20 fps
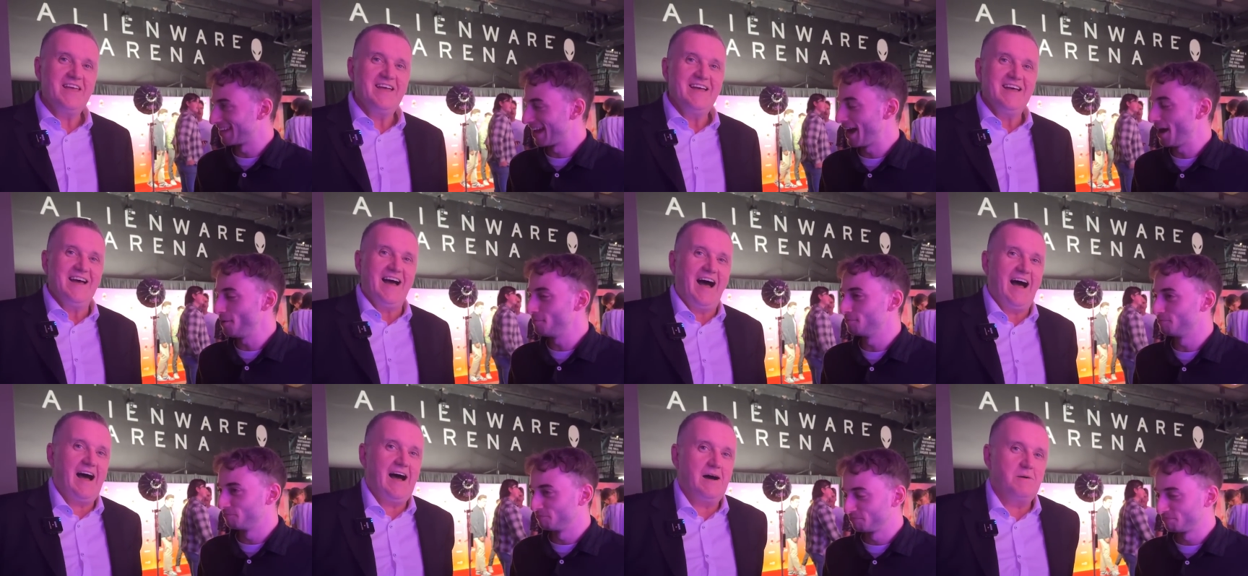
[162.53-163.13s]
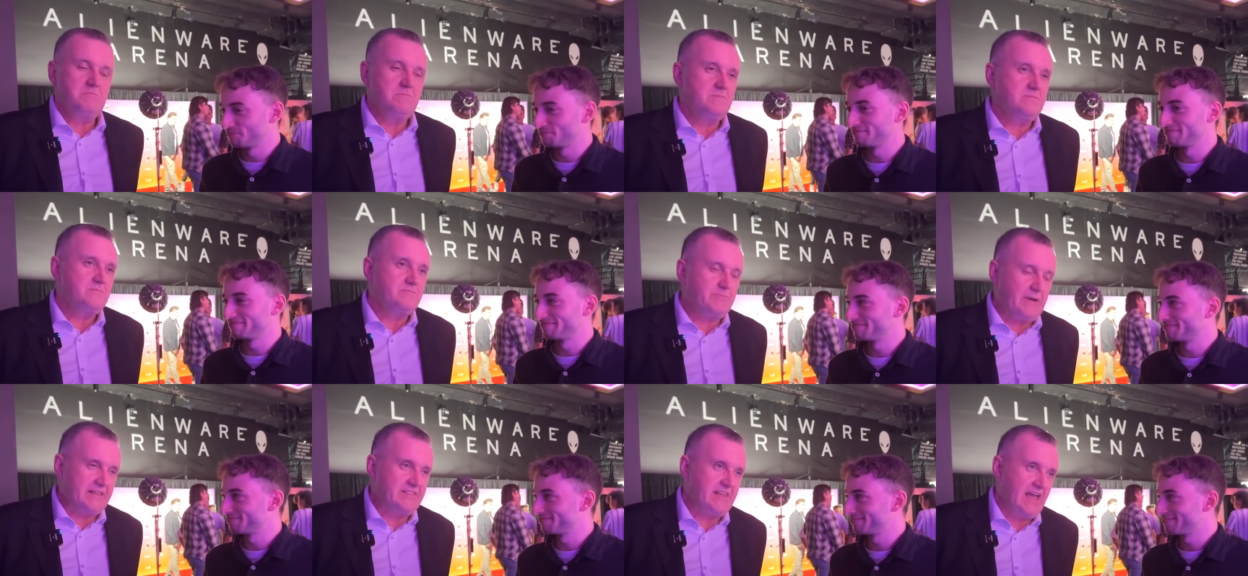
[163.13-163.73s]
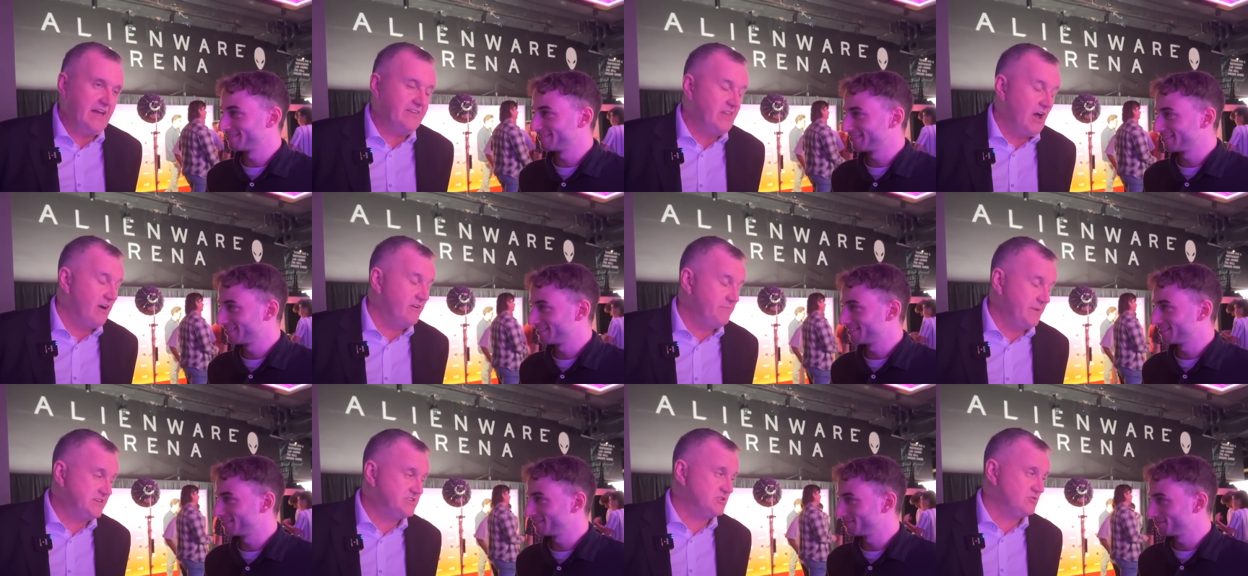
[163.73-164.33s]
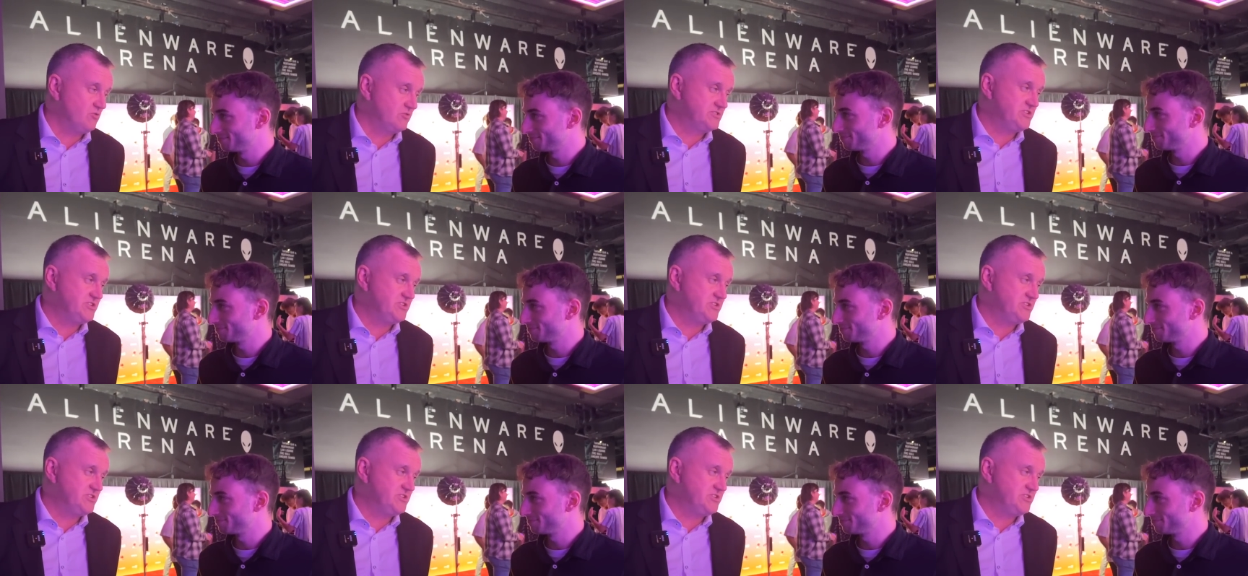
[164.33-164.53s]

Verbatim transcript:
Speaker 1: Yep. Um, but yeah, no, Mitchell will